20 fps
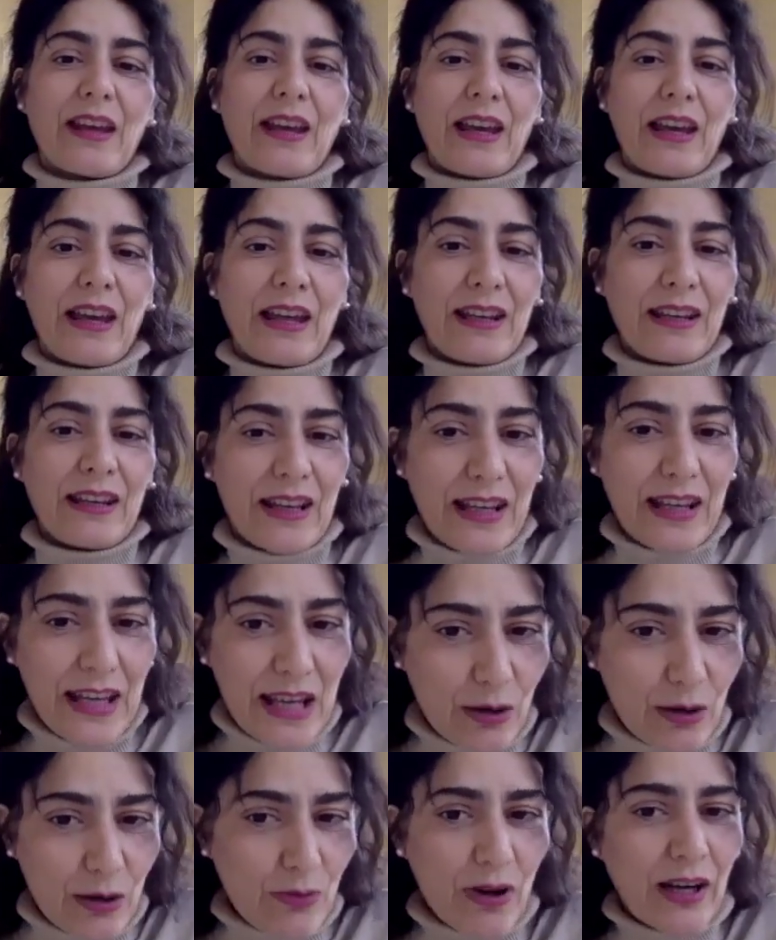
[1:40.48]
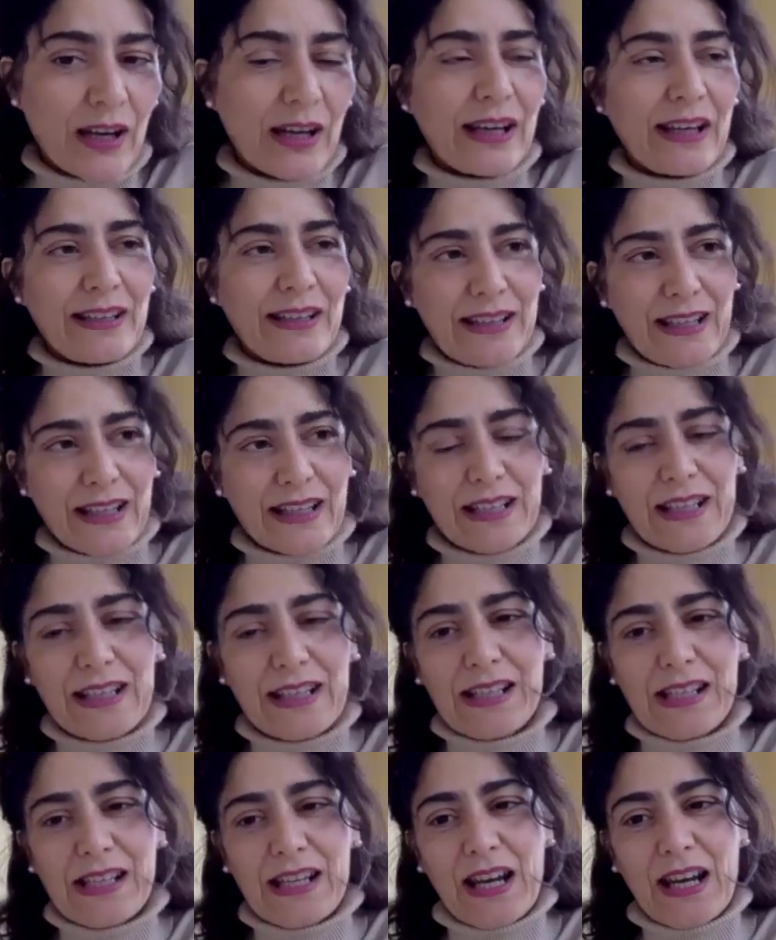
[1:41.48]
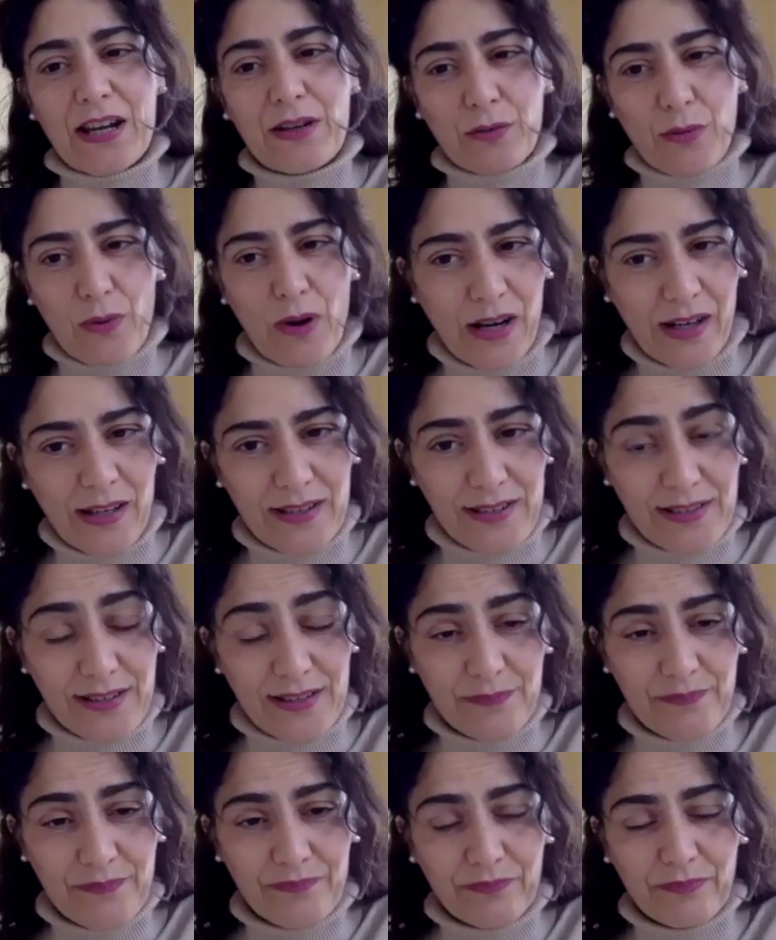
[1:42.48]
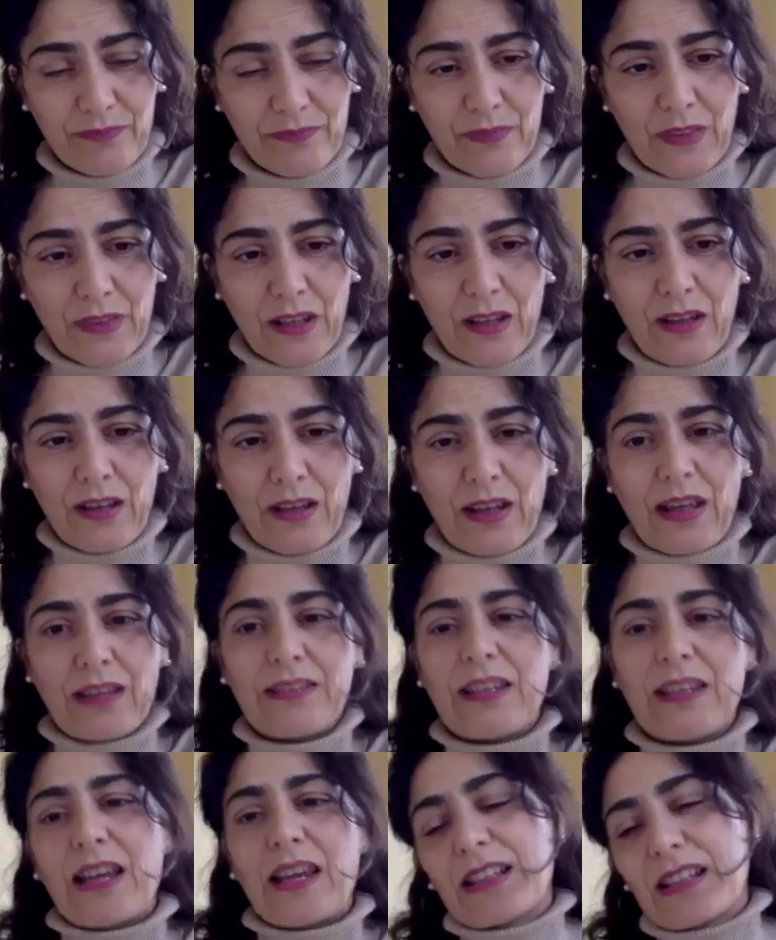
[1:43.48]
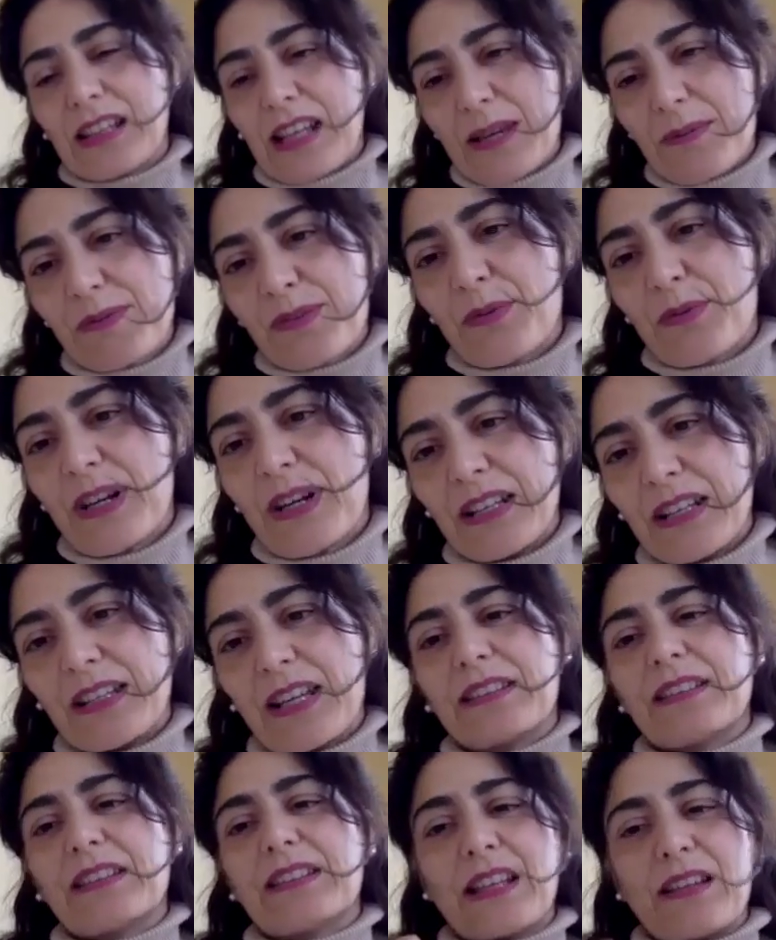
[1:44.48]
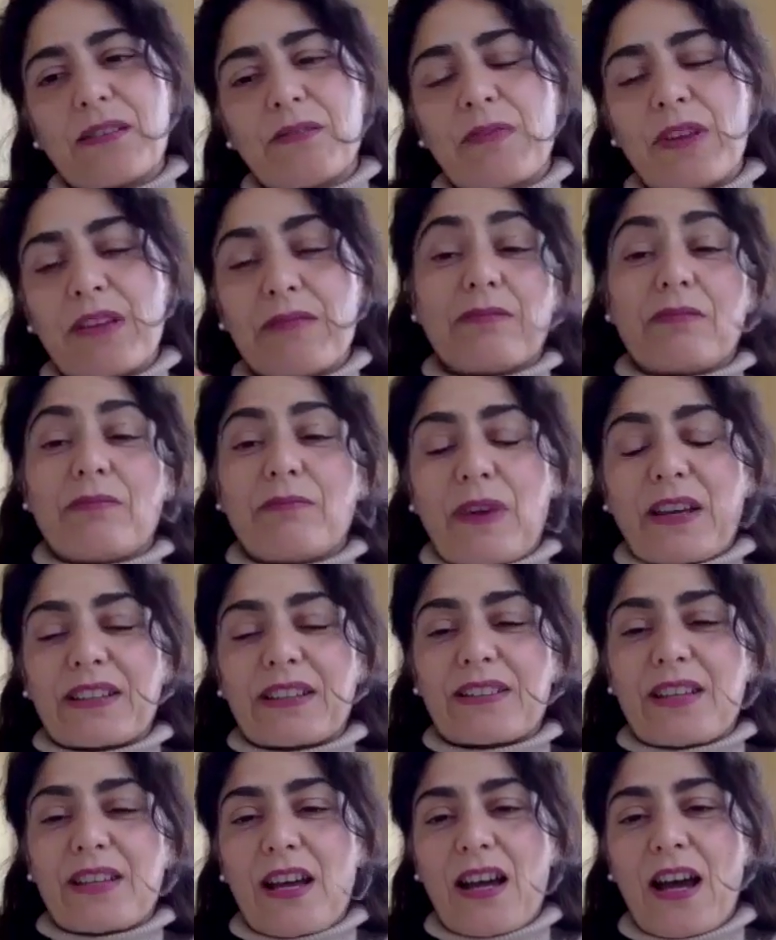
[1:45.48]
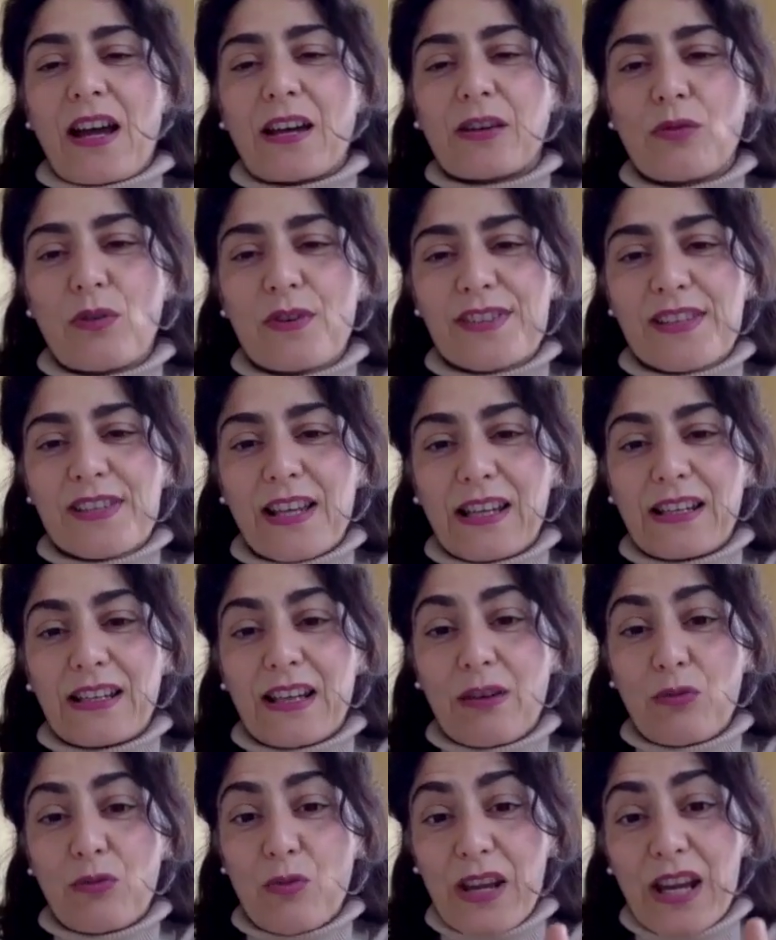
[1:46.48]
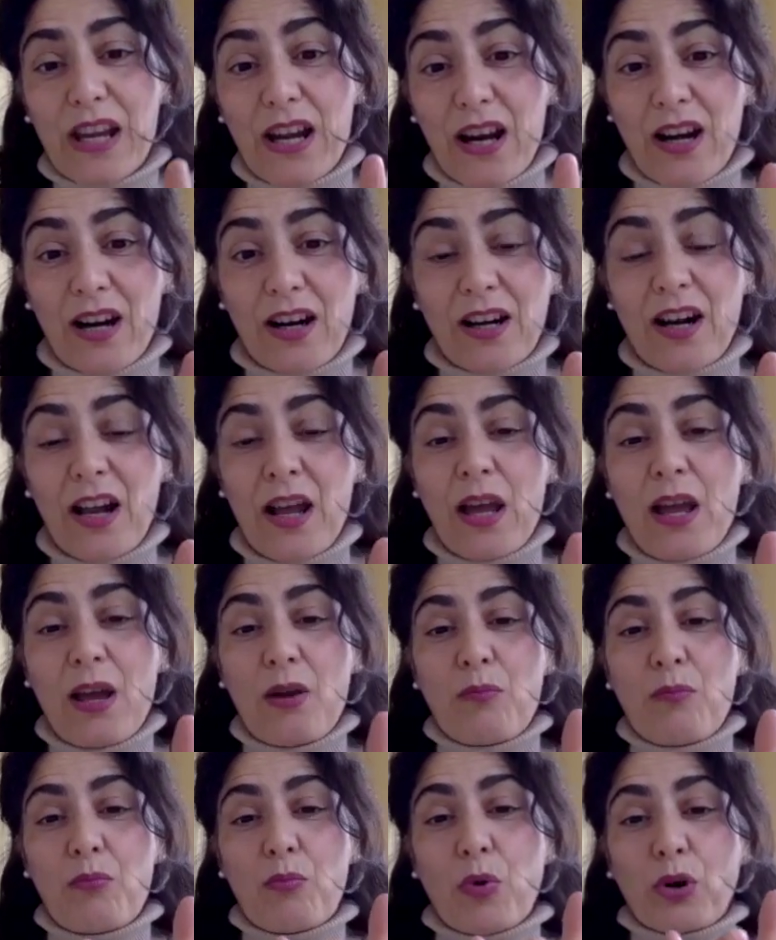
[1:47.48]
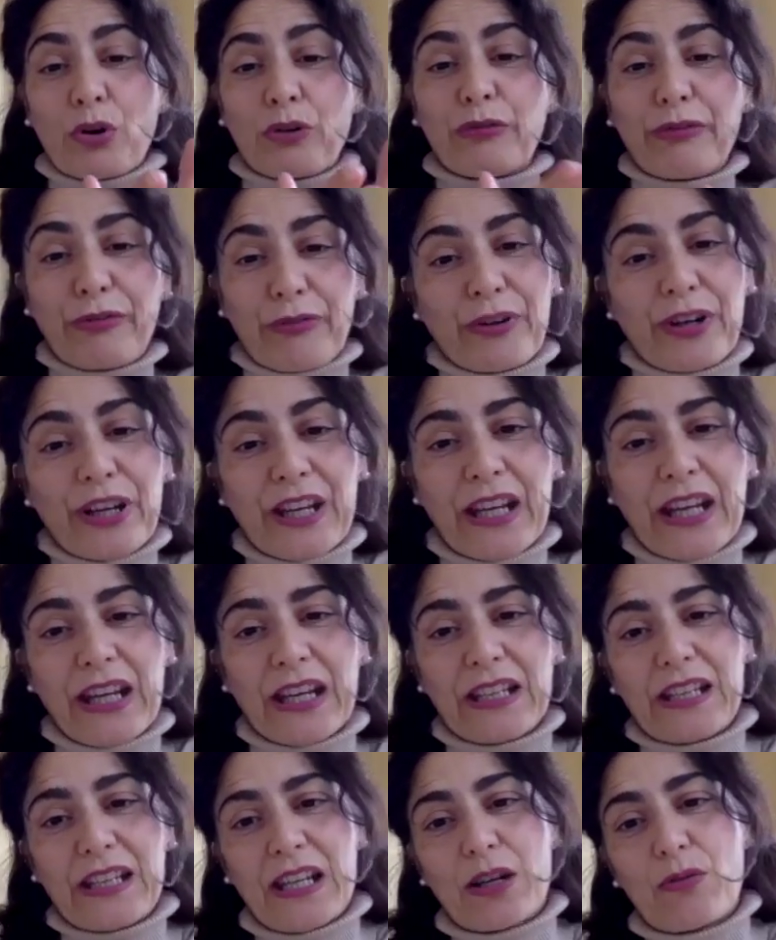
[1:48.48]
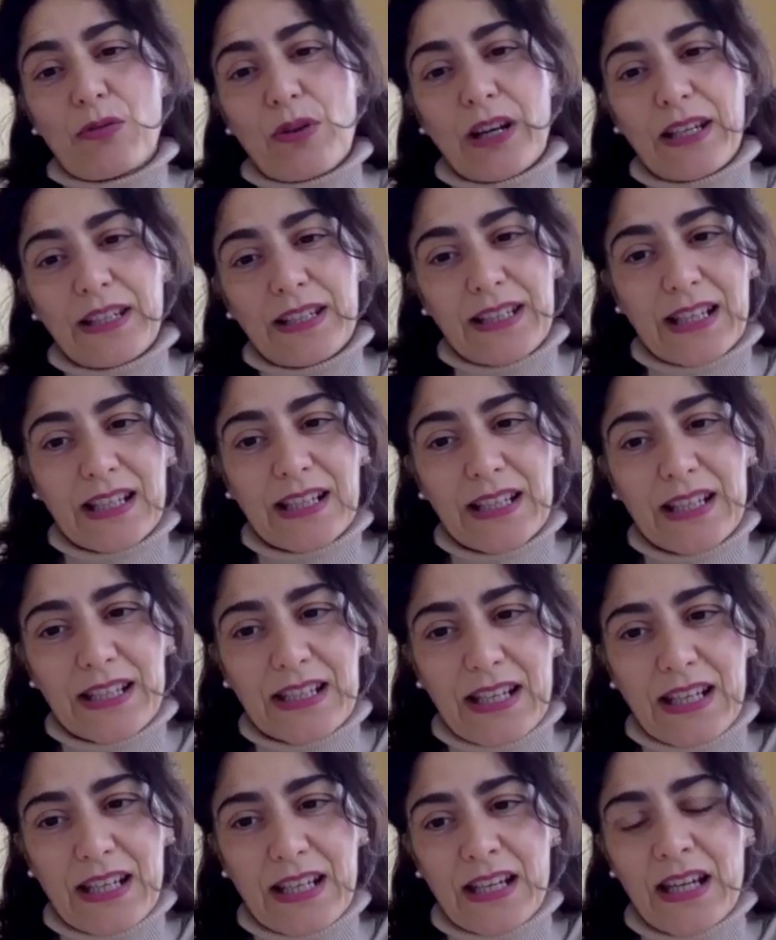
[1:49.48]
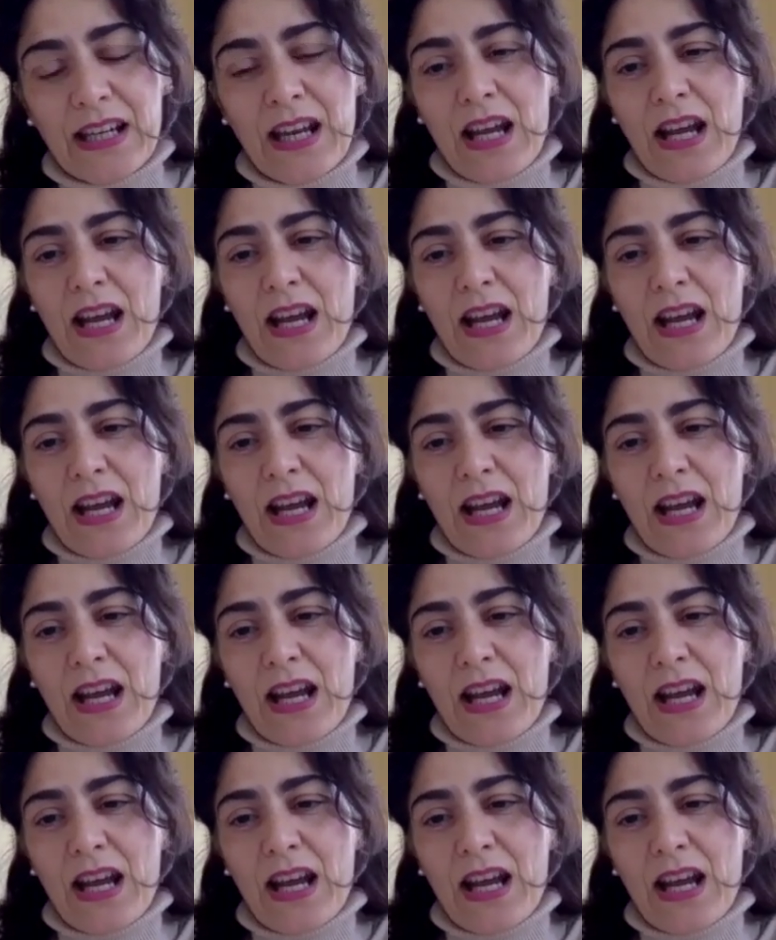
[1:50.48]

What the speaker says: and equal in dignity and rights. And it keeps reading that, but I will say we are born free and equal in dignity